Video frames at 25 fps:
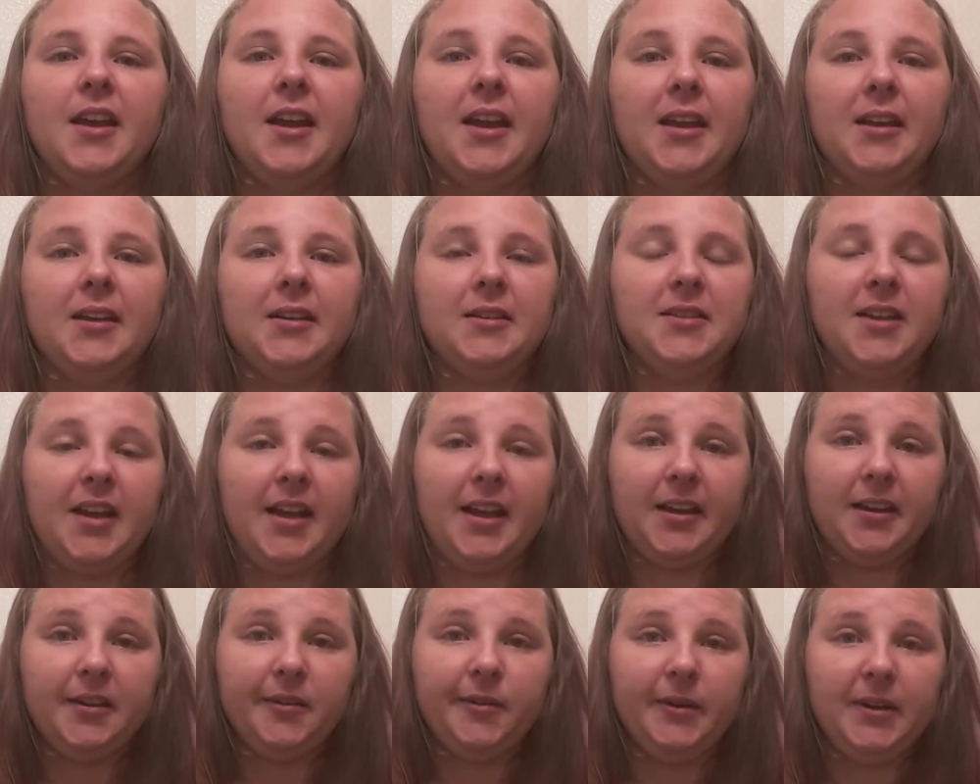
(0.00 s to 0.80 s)
and
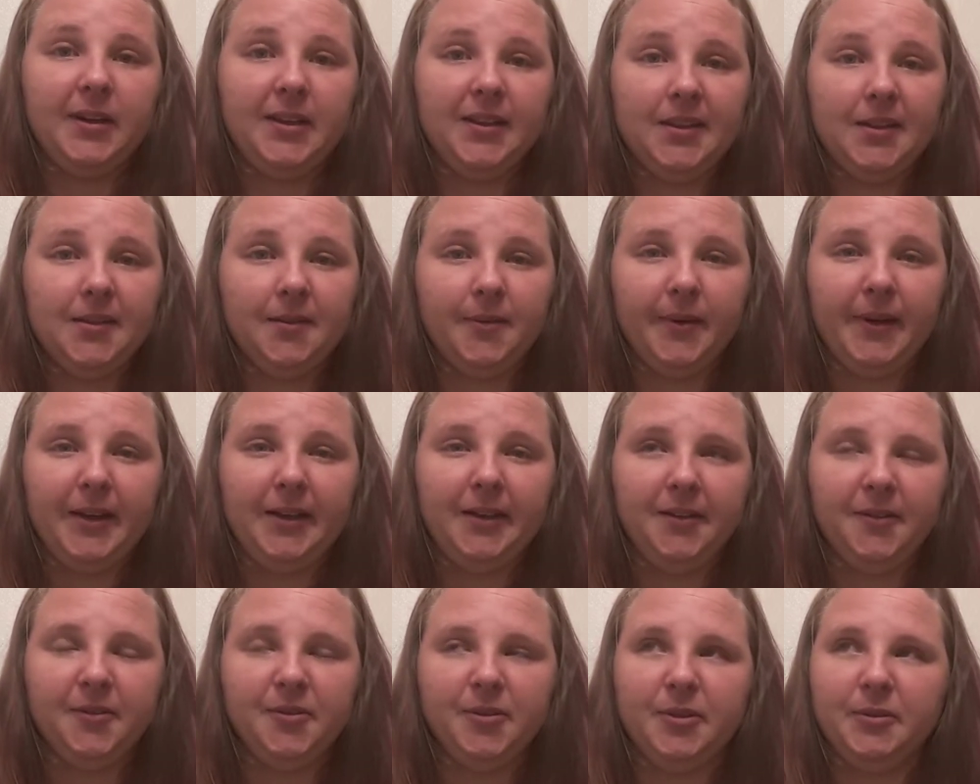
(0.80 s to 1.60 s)
I could wait in the
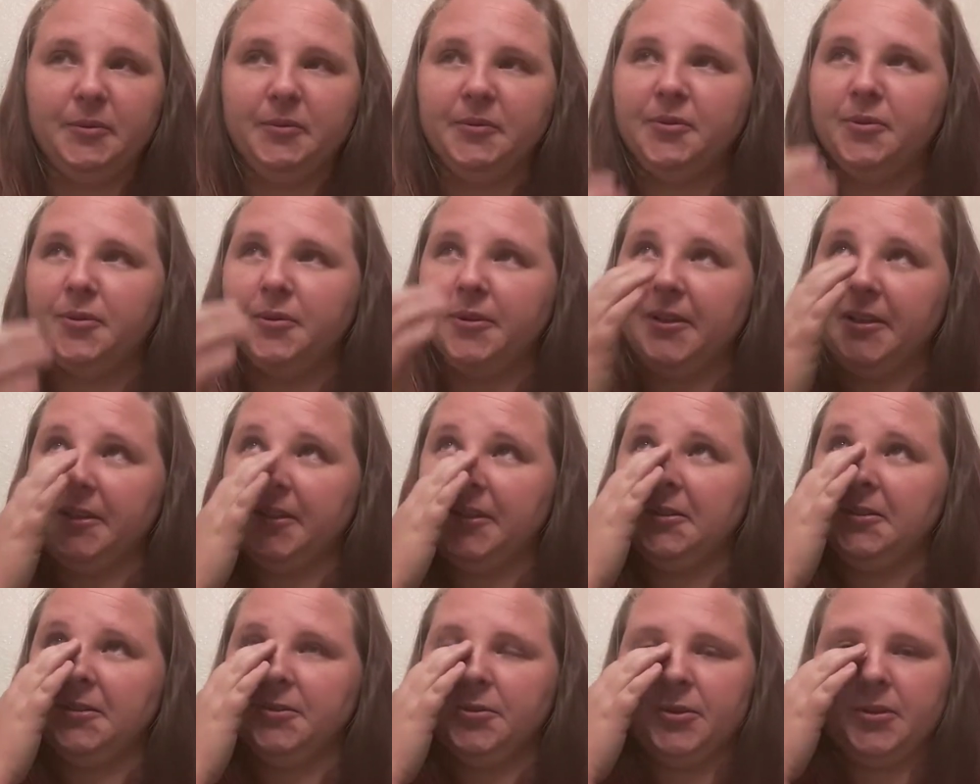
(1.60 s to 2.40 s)
waiting room for
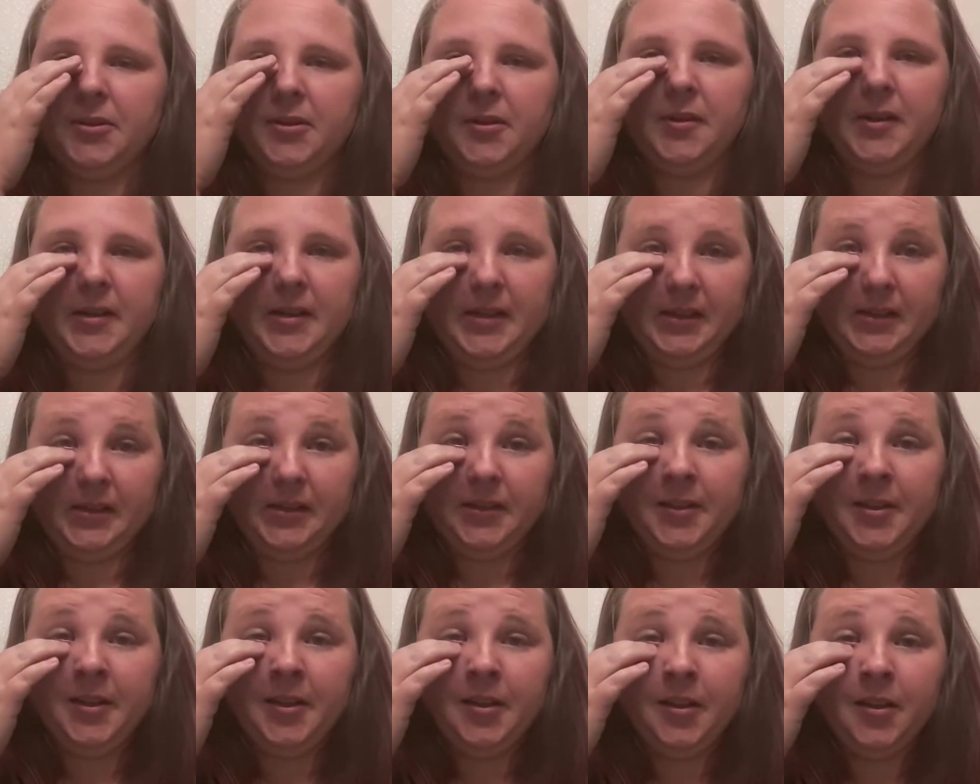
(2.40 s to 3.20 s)
her, so I
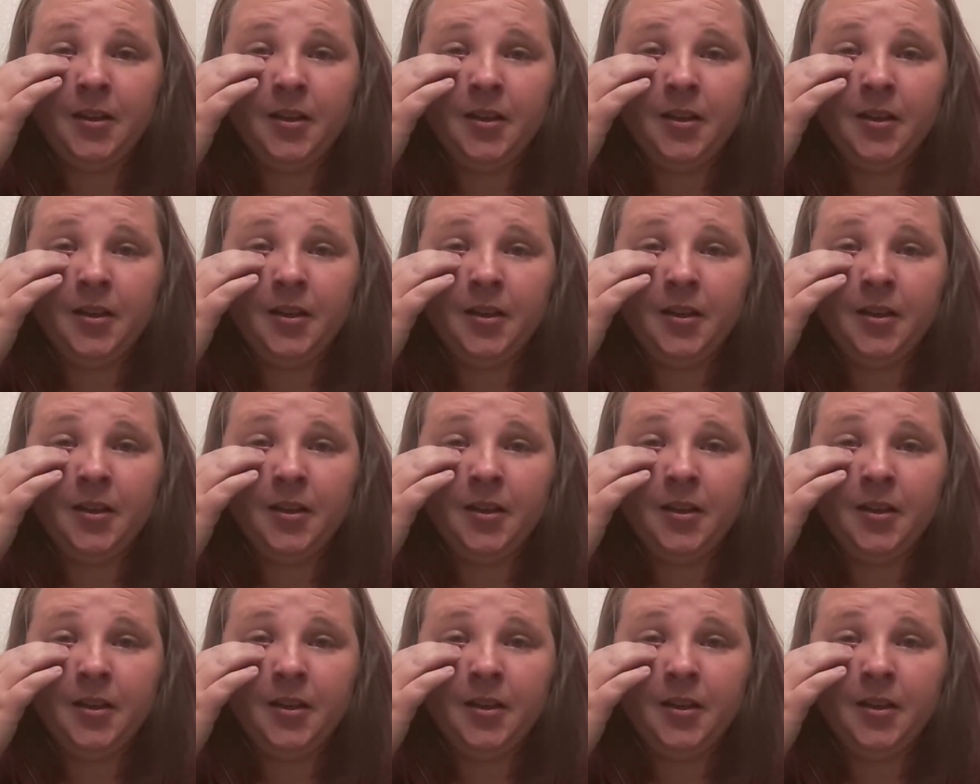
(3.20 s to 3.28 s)
did.